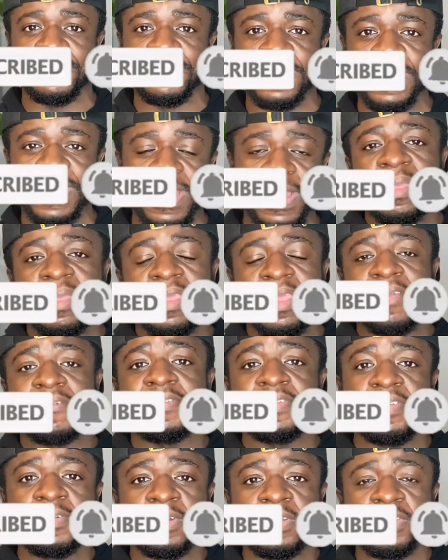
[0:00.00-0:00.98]
that.
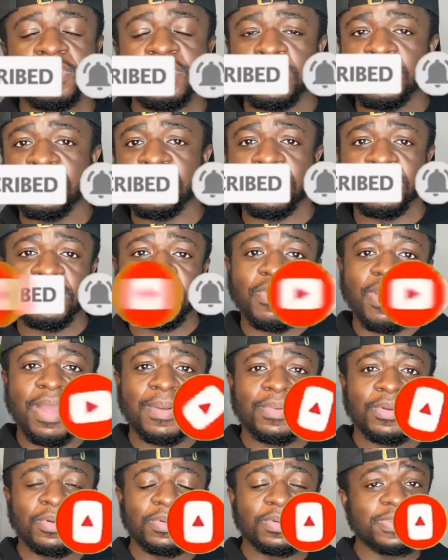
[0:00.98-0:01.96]
If you're a new
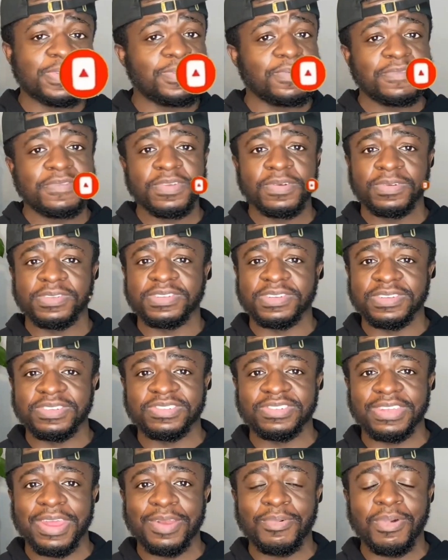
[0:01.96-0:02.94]
subscriber or a new viewer to
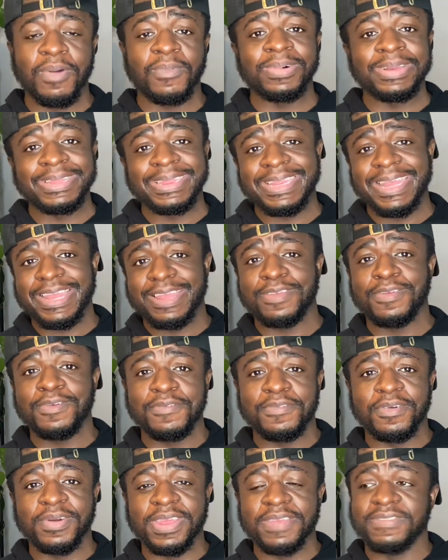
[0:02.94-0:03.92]
this channel, I want to thank you
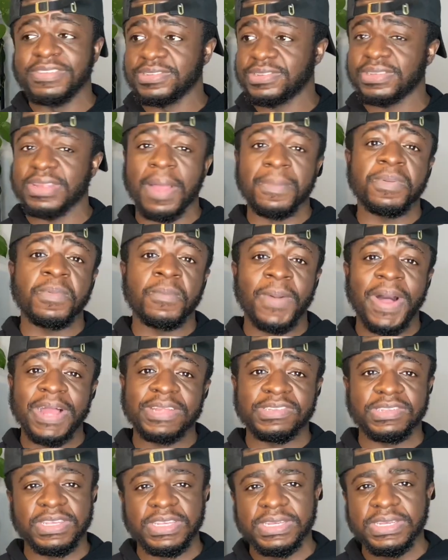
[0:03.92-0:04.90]
for even stopping by,
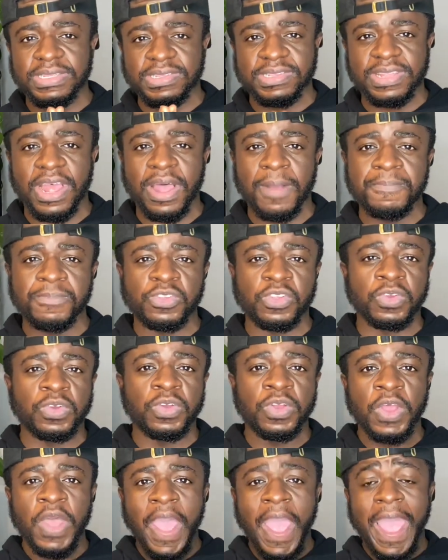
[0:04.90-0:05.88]
taking your time to
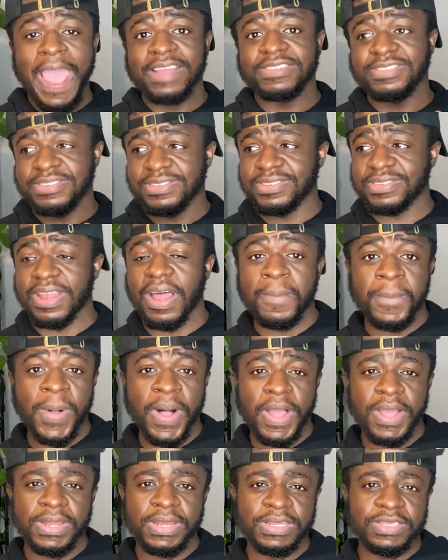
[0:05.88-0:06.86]
actually stop
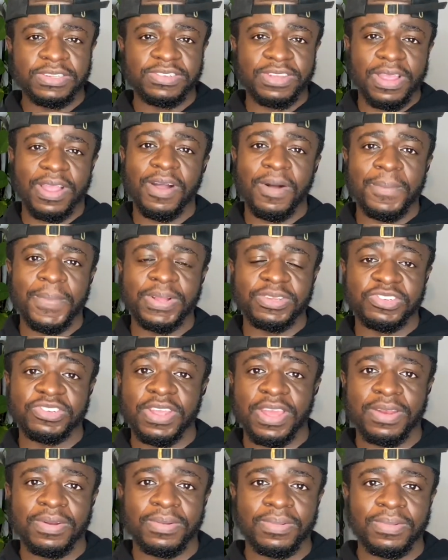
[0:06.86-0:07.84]
by to check out my
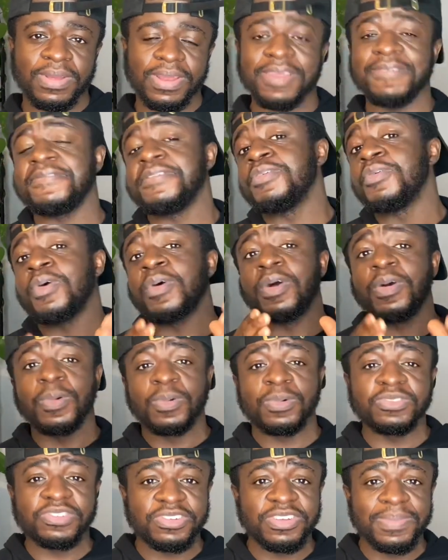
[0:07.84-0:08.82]
channel. And if you're an
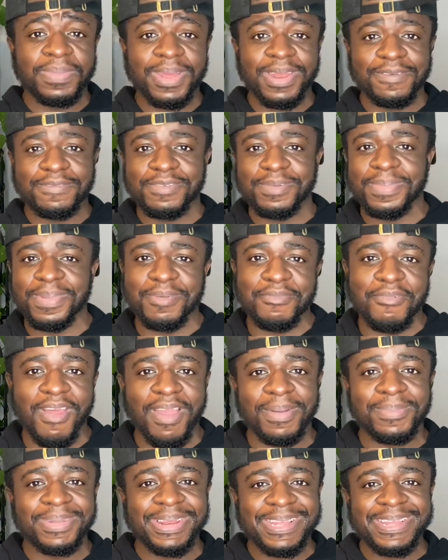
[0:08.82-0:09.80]
OG, man, if you've been
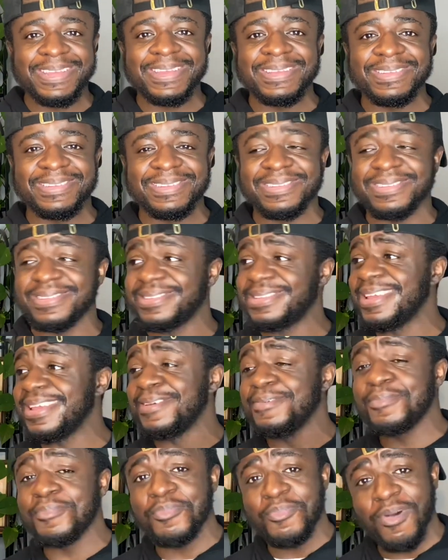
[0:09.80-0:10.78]
rocking with the kids since day
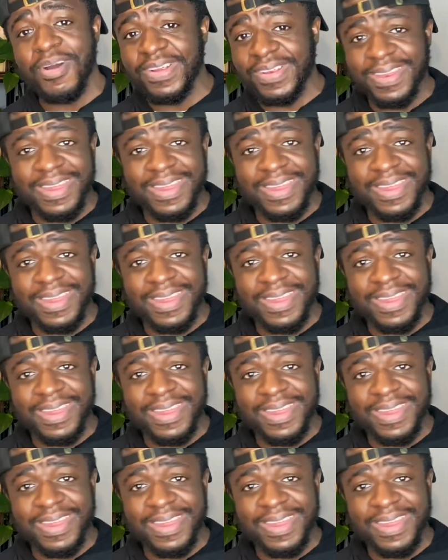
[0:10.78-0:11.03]
one,